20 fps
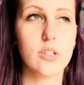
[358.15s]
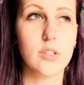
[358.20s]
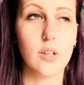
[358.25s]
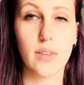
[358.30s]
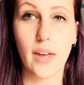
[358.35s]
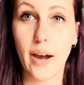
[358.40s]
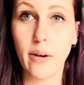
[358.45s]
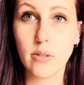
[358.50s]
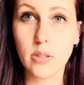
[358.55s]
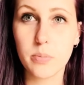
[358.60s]
So
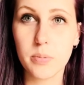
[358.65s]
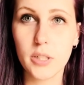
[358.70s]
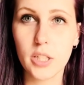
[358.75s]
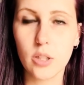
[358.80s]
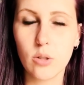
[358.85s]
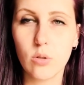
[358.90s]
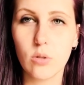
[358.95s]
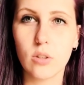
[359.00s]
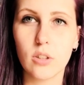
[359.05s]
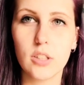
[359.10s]
that was
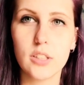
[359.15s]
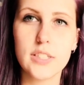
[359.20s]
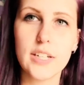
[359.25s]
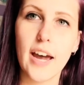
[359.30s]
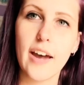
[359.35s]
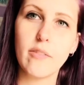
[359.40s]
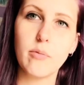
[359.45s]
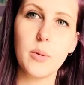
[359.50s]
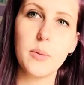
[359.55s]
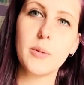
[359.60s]
pretty cool to
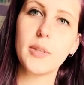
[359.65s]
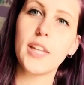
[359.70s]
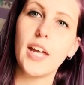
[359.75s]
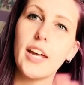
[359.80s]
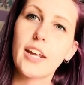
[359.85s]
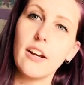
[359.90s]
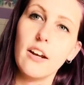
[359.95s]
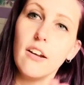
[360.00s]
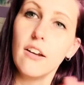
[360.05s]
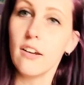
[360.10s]
have people
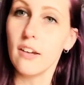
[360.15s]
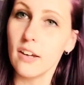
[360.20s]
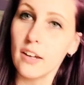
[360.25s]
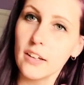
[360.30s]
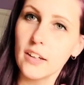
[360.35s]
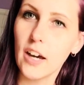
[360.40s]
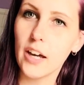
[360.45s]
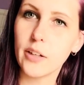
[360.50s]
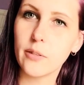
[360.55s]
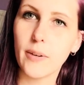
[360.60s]
that
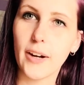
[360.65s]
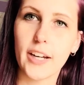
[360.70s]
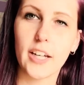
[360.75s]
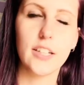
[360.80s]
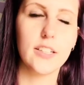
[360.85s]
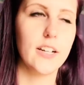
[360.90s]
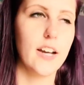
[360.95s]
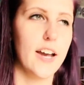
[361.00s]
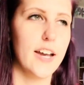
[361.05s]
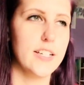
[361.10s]
kind of
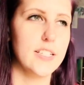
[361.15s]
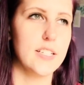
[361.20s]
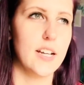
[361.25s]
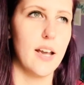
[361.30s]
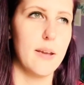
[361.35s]
recognized.